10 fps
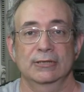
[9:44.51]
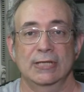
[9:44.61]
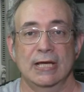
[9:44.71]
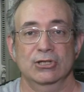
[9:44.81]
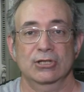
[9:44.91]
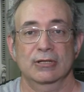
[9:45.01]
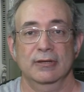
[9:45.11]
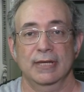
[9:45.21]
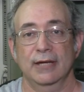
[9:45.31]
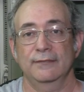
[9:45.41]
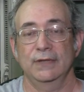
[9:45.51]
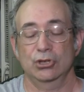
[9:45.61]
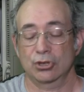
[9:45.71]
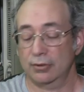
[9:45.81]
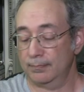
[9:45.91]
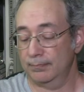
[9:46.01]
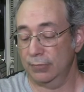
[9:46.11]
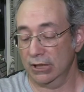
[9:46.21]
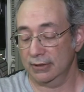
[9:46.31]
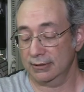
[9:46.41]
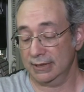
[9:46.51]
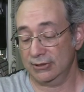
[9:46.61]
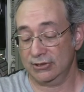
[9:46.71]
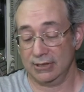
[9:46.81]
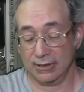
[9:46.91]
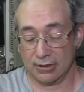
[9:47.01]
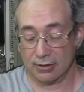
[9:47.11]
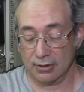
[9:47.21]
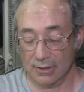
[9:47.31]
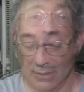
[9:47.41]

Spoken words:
test that feature, but it's in here.